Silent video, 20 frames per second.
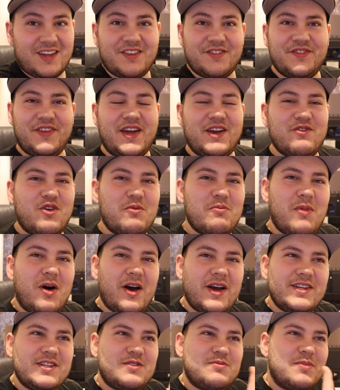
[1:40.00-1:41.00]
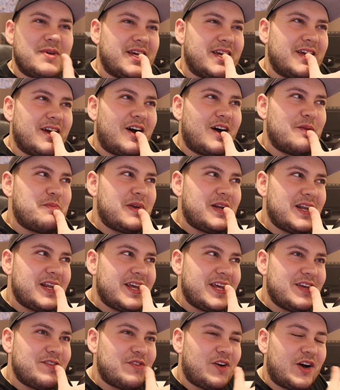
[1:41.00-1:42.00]
They remind me, I
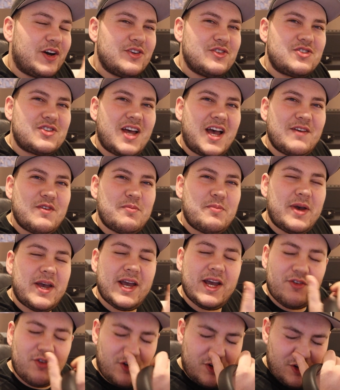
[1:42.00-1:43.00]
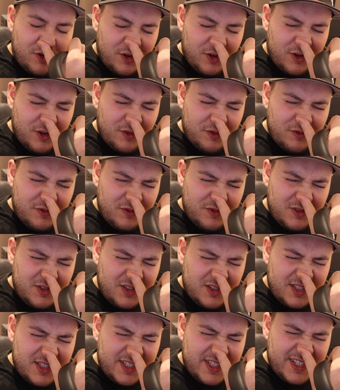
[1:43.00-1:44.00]
believe, I used to have a pair of
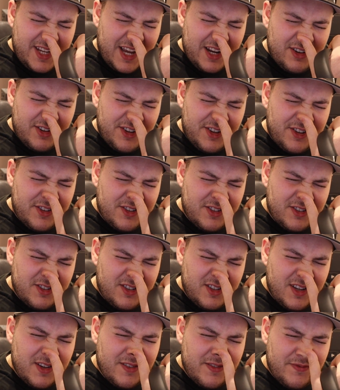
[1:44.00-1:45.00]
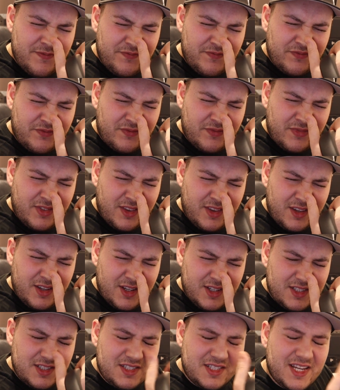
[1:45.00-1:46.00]
Denon
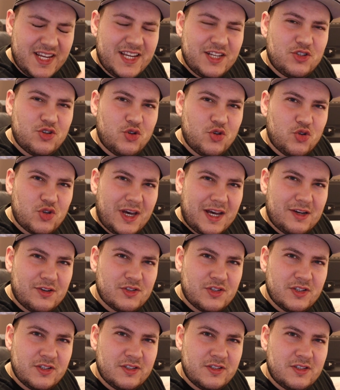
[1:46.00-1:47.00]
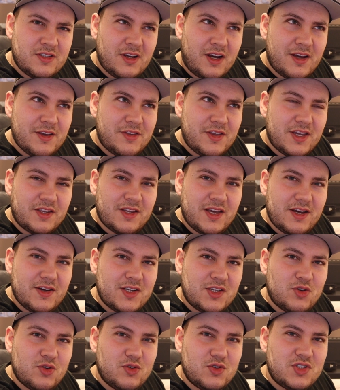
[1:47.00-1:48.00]
D2000s. I think they were
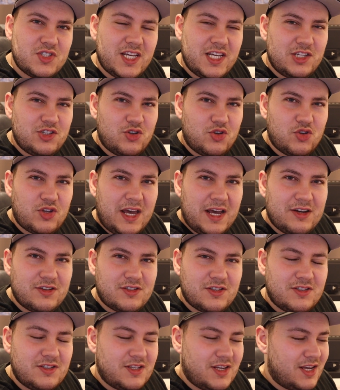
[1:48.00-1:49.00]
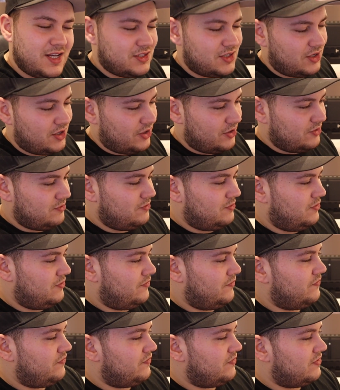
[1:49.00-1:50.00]
called D2000s years ago.
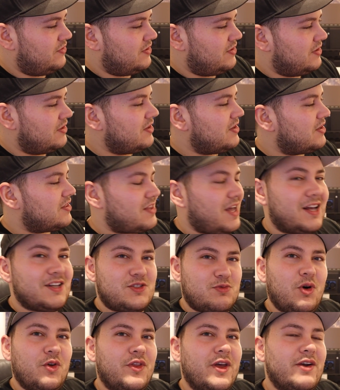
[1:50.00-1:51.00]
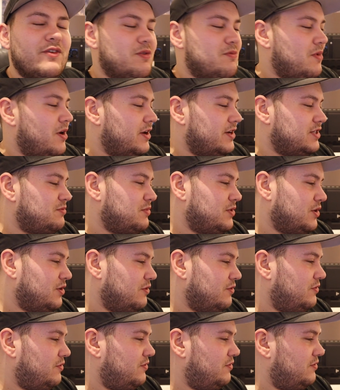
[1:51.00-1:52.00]
That's what they remind me
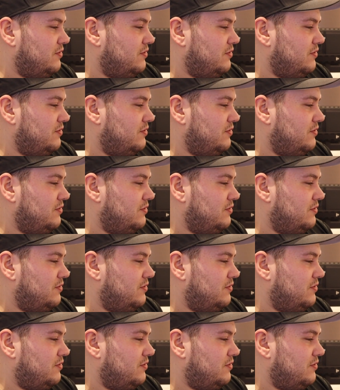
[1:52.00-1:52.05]
of.